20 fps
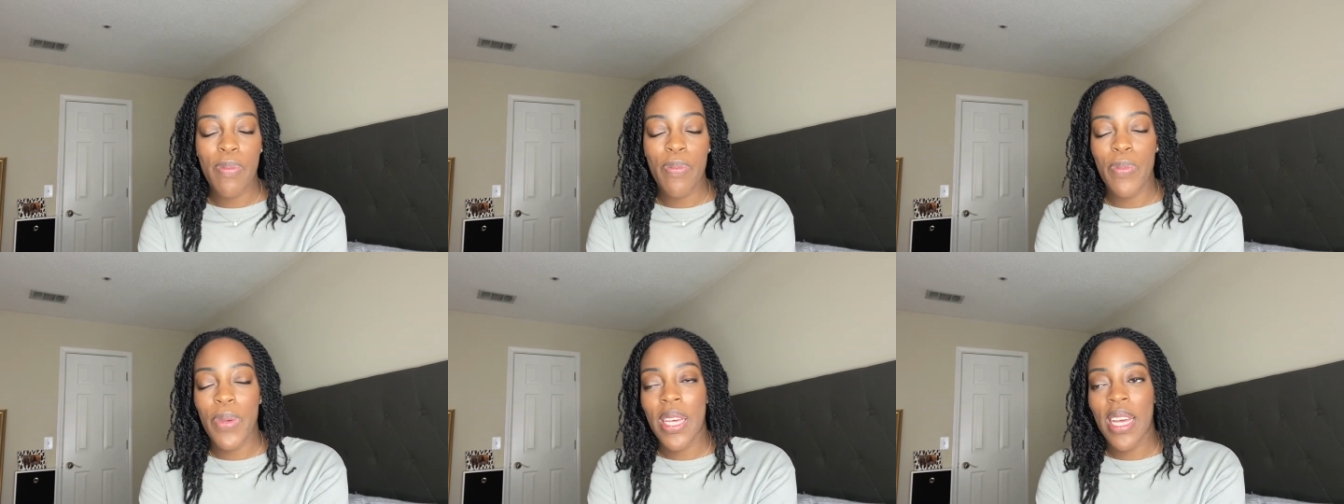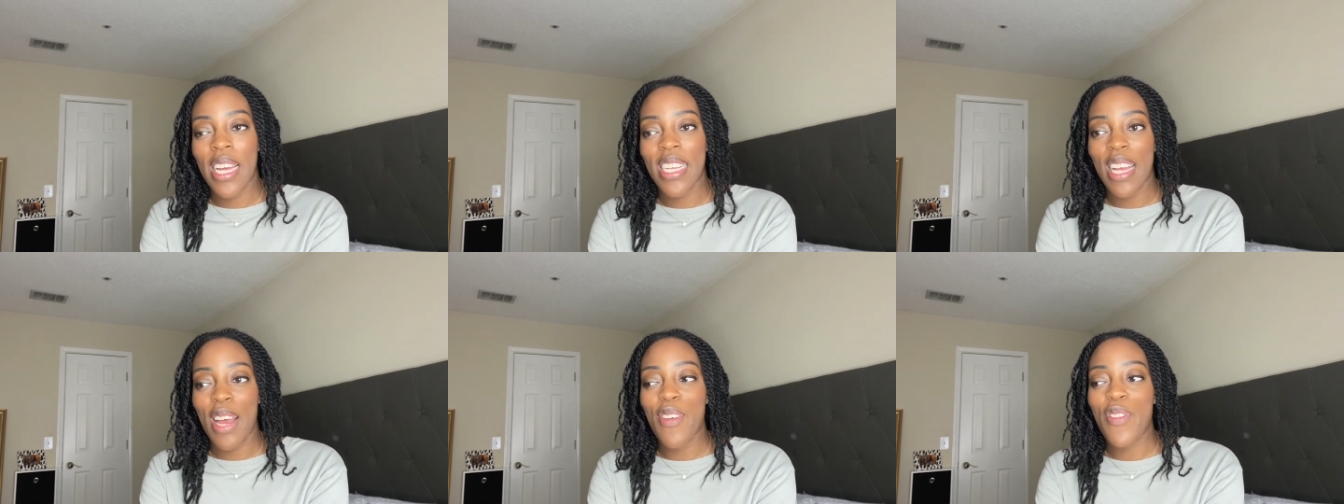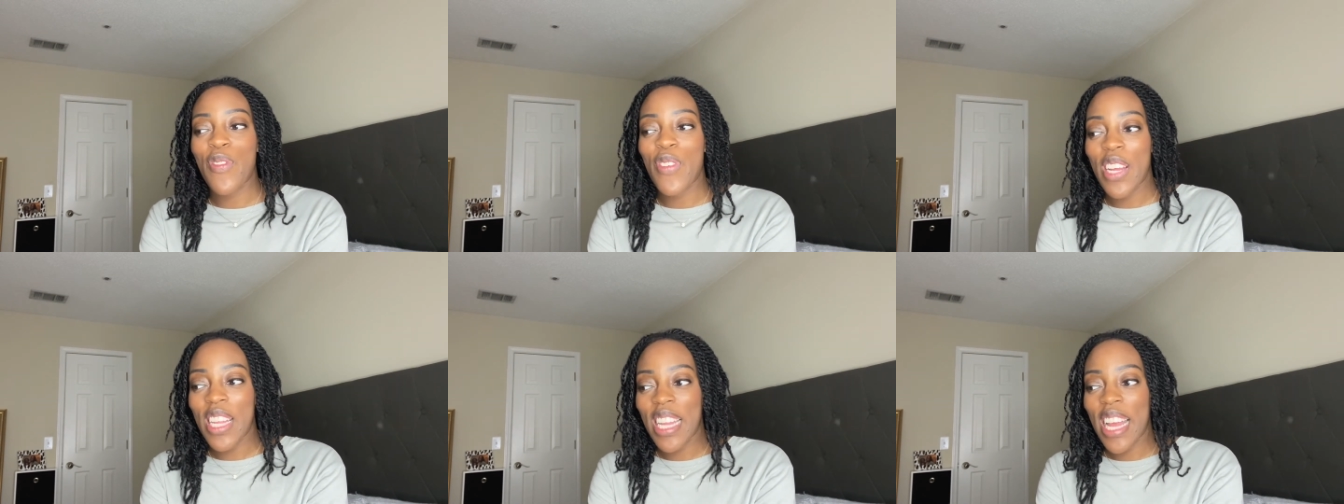because I
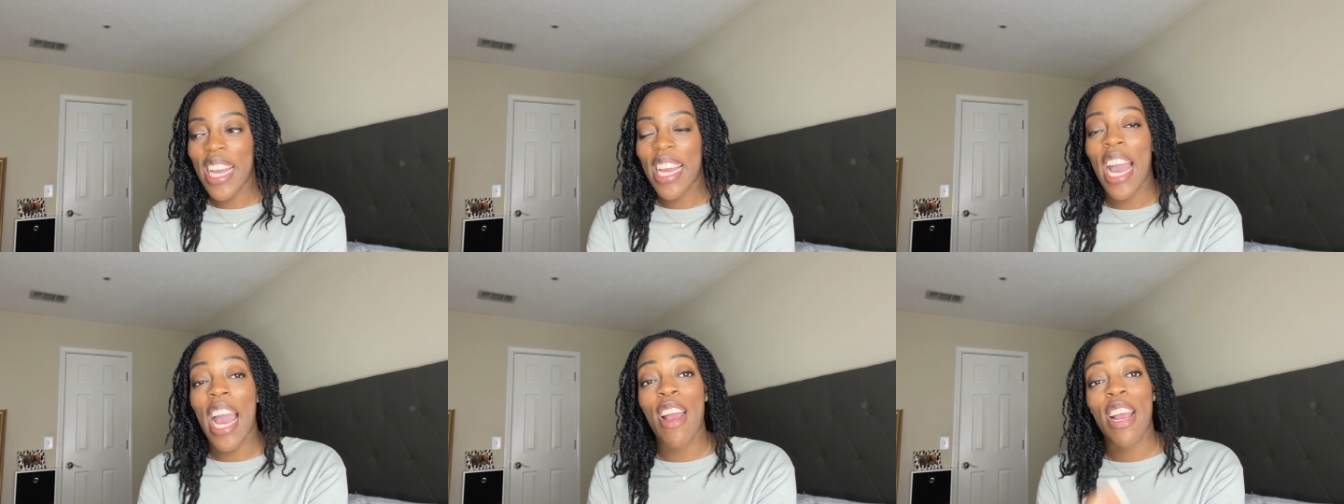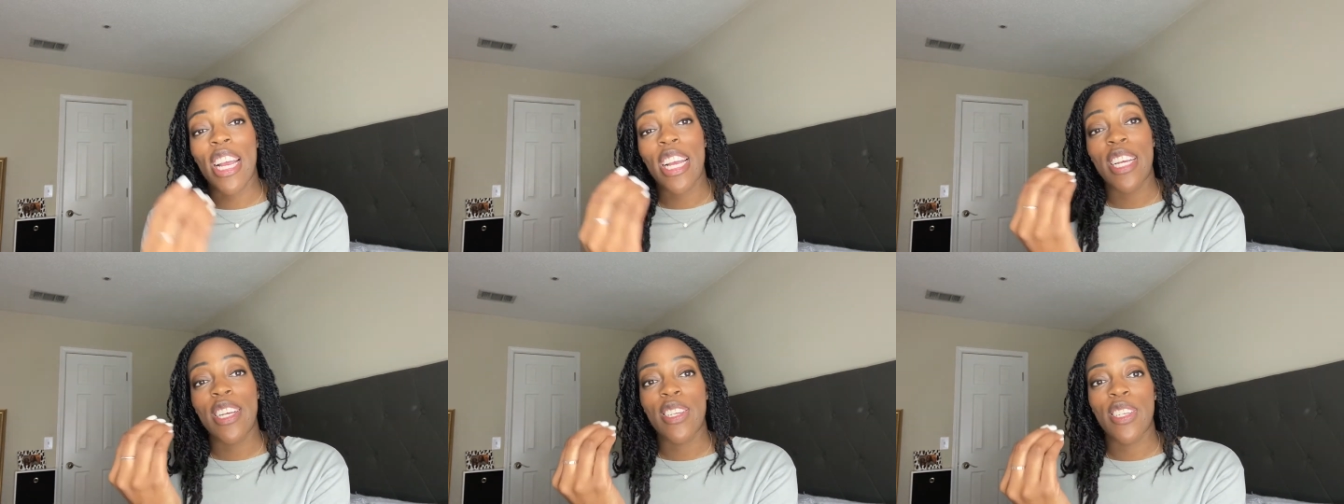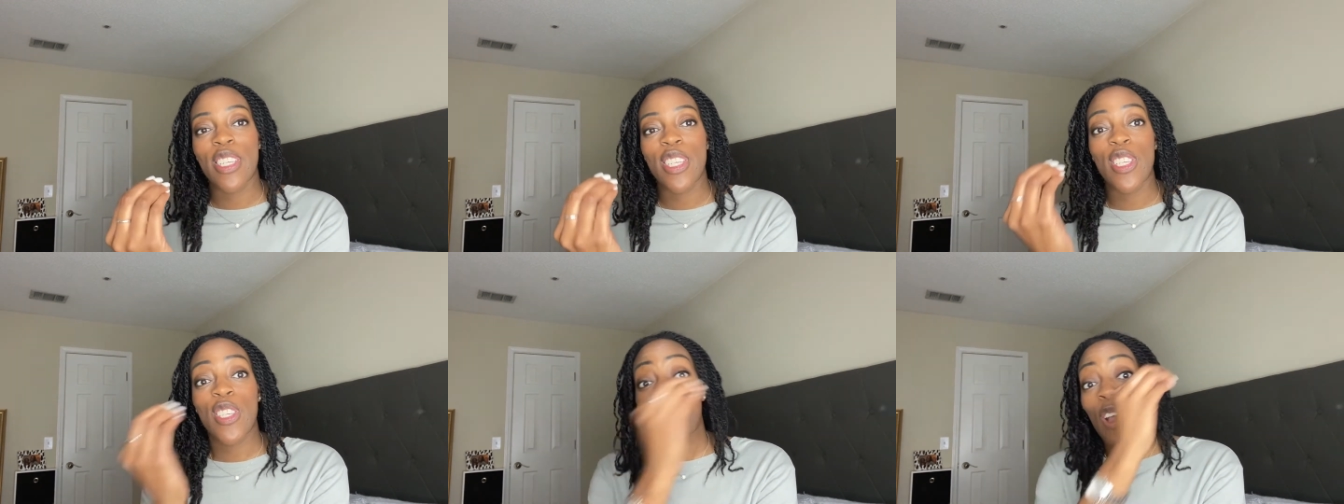feel like I
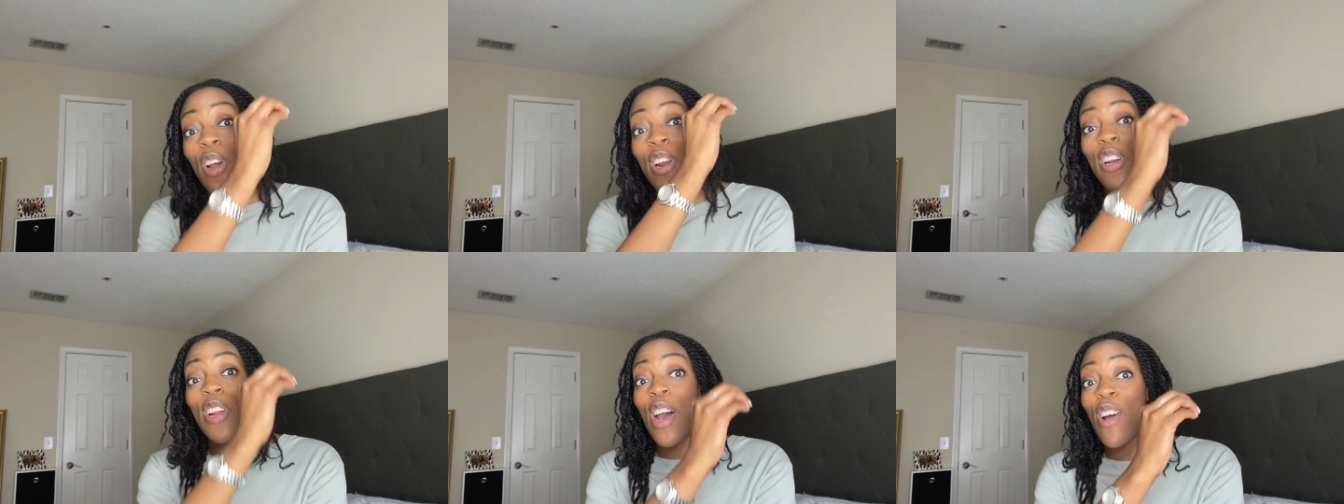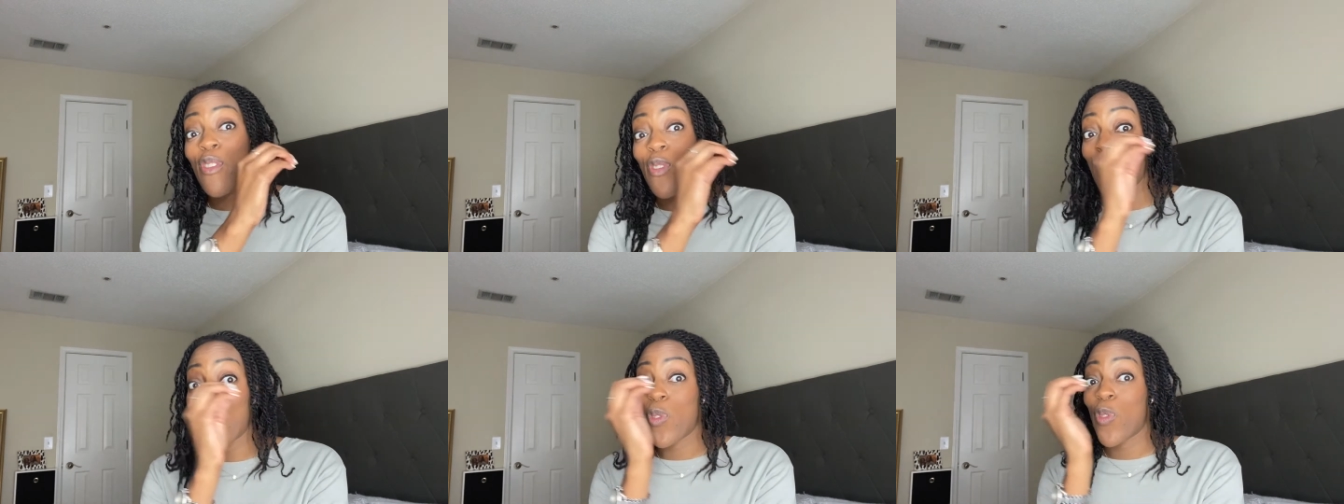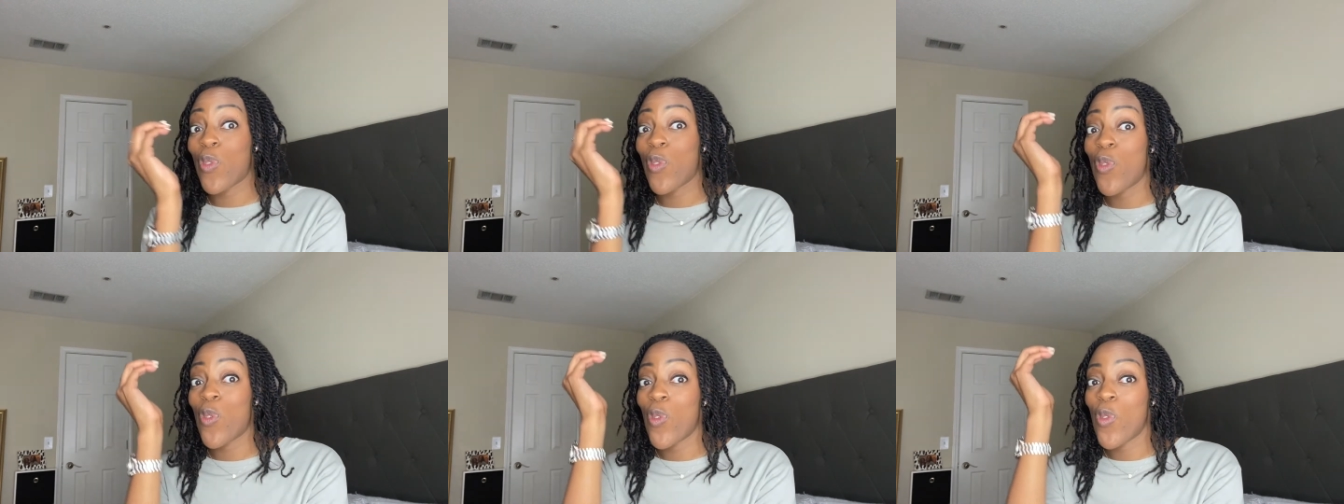started
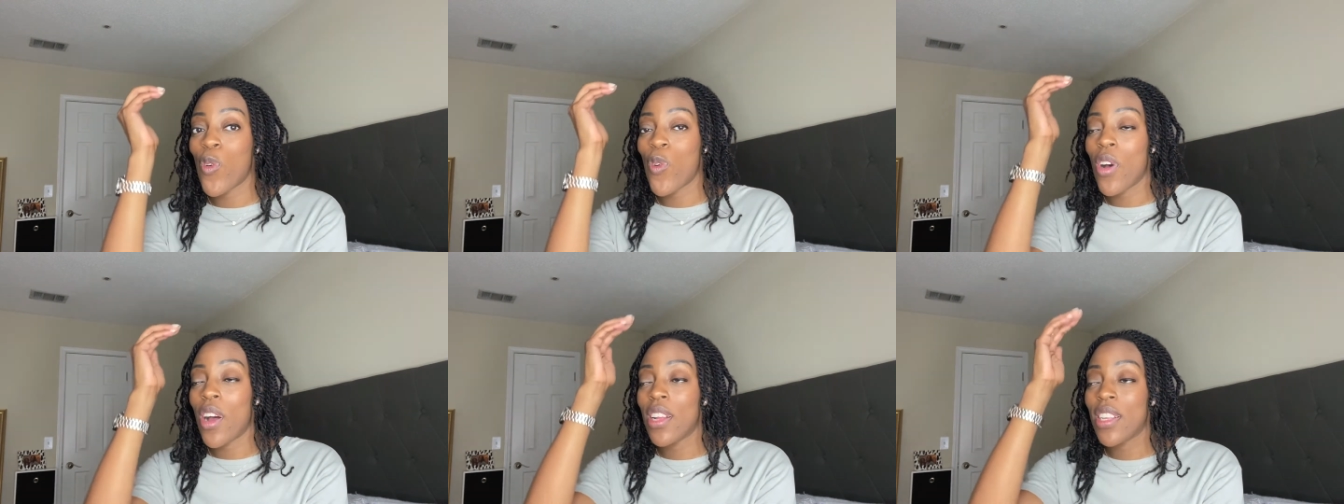off